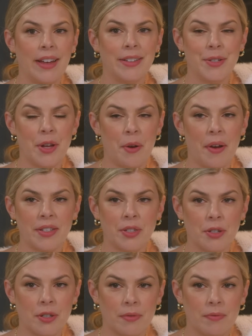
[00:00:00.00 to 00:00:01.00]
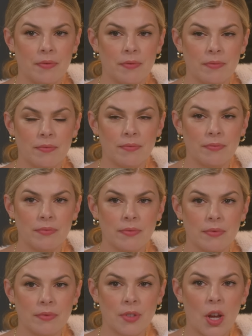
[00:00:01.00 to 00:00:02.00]
I don't know, as you're
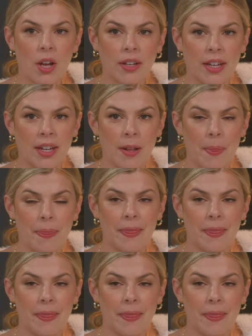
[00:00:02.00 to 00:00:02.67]
talking, I'm